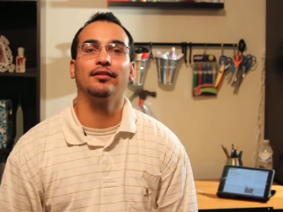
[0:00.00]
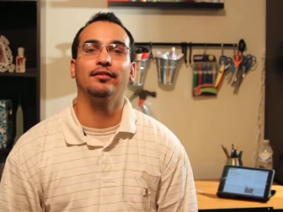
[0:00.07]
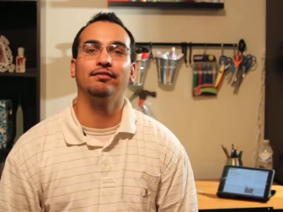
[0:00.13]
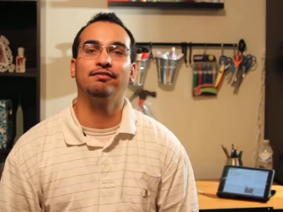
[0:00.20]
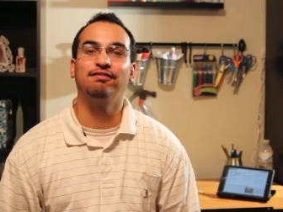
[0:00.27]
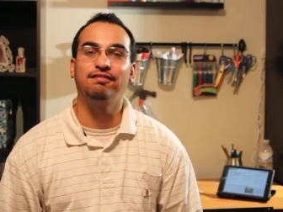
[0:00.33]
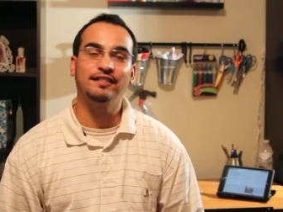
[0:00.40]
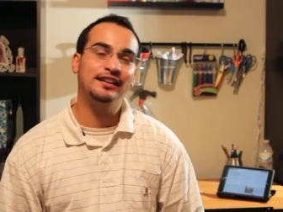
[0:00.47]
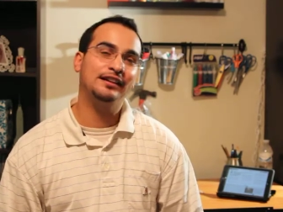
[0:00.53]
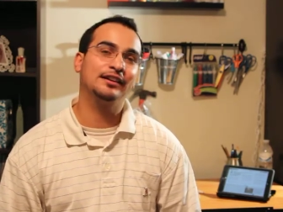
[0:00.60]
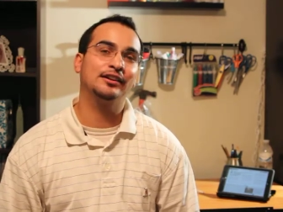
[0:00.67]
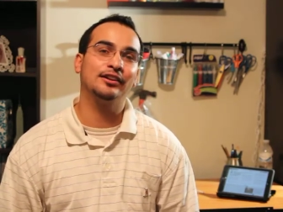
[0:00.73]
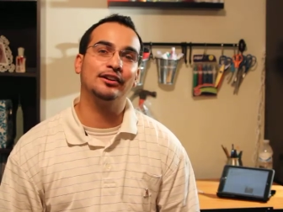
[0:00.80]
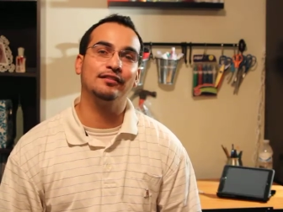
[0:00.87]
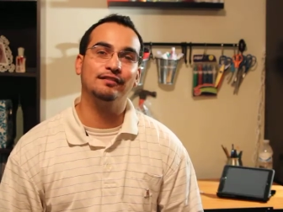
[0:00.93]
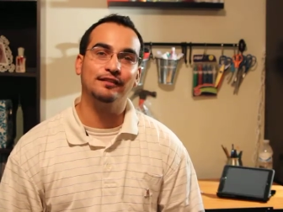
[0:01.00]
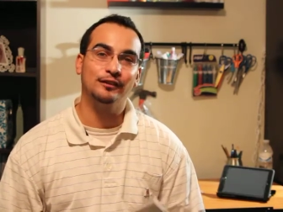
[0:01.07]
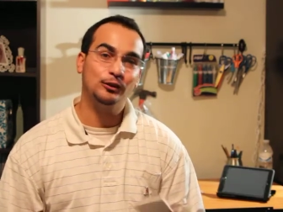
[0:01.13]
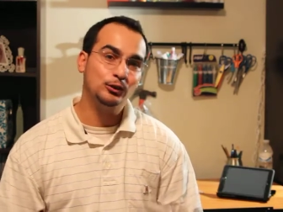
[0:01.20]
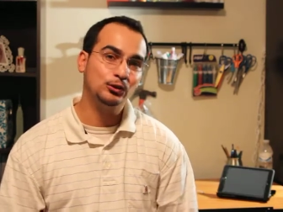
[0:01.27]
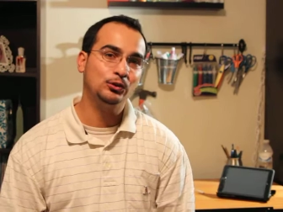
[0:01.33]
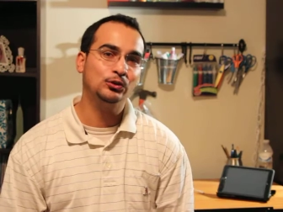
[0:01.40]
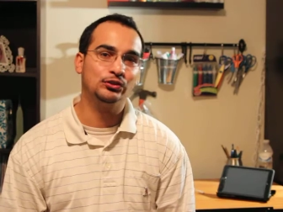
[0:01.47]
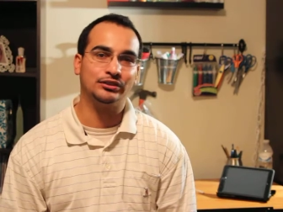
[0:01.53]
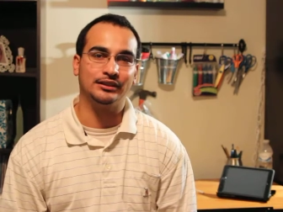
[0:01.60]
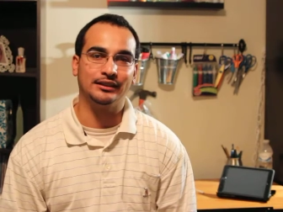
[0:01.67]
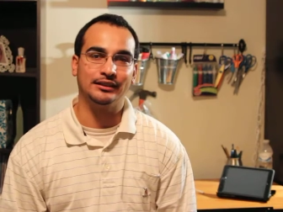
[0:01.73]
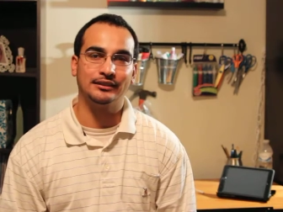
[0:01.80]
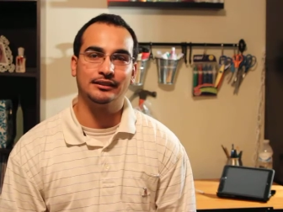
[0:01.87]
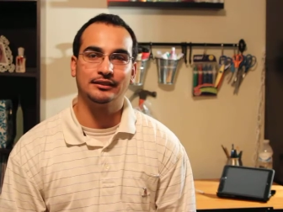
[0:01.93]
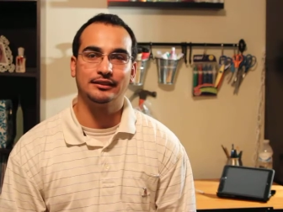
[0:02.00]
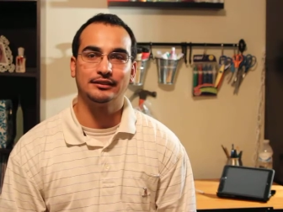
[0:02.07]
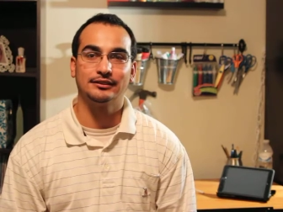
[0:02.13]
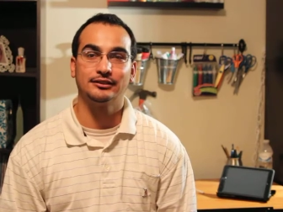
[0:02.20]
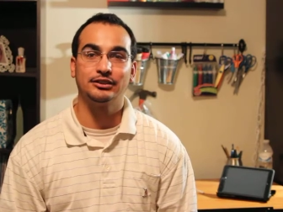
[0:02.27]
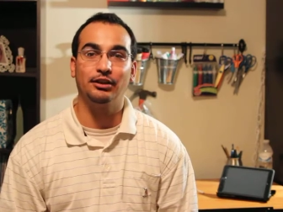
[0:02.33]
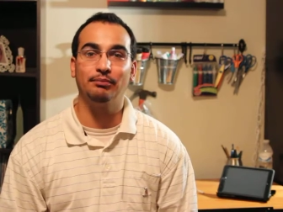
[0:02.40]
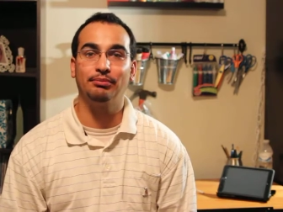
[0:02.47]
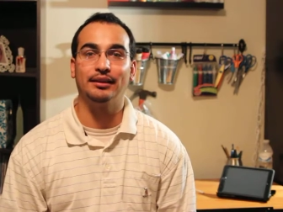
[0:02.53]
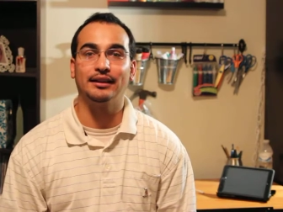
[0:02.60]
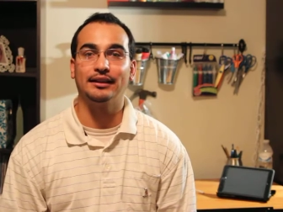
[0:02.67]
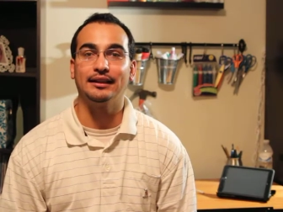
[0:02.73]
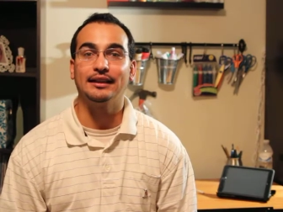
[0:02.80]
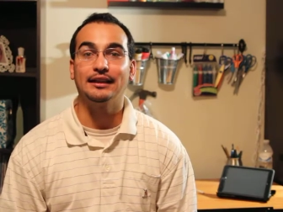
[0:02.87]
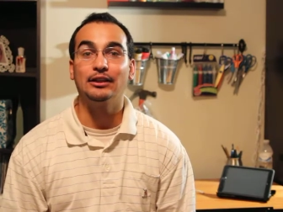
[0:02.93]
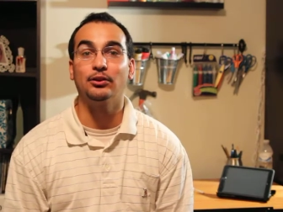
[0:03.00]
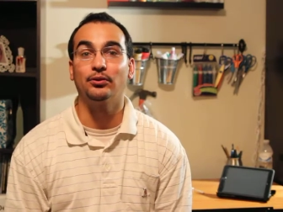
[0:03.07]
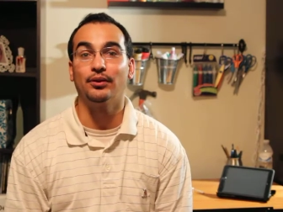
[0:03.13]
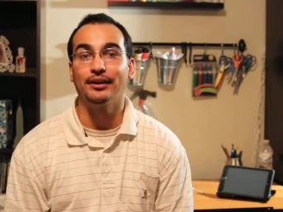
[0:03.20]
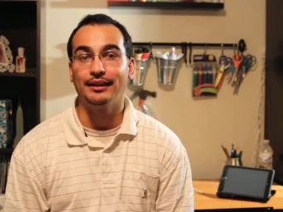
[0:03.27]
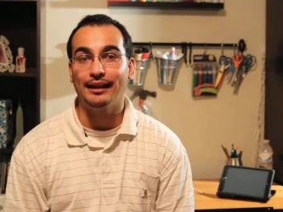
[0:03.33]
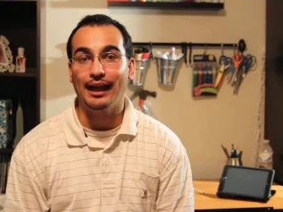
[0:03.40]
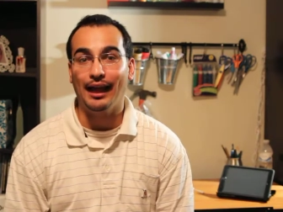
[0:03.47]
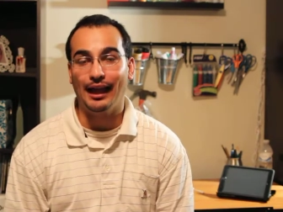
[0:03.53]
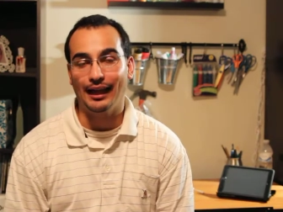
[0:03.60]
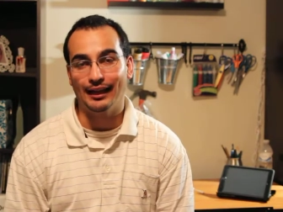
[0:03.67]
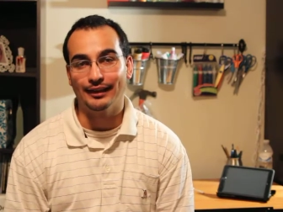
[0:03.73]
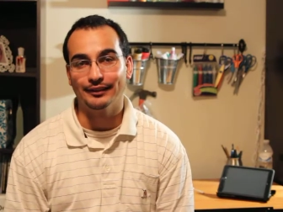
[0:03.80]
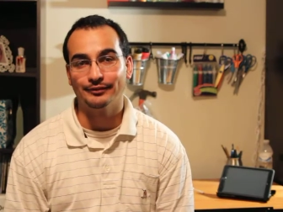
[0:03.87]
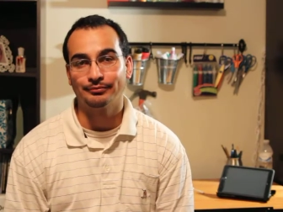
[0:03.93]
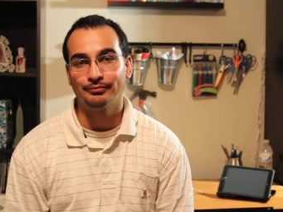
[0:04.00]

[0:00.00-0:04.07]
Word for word: fear of losing something he already had.